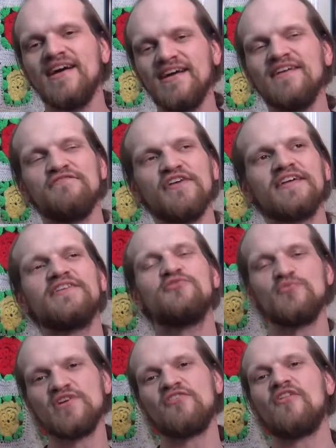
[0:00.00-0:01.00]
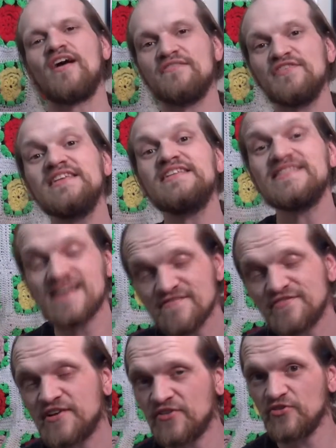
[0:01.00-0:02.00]
And in fact, in real life, he
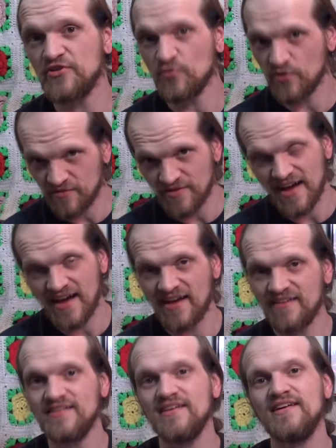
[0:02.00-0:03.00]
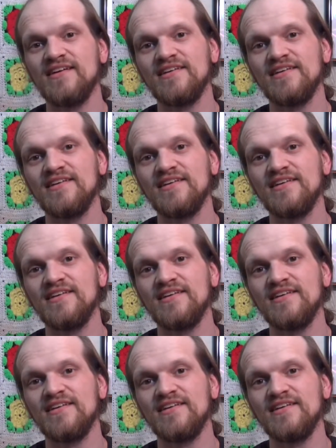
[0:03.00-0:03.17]
definitely would have had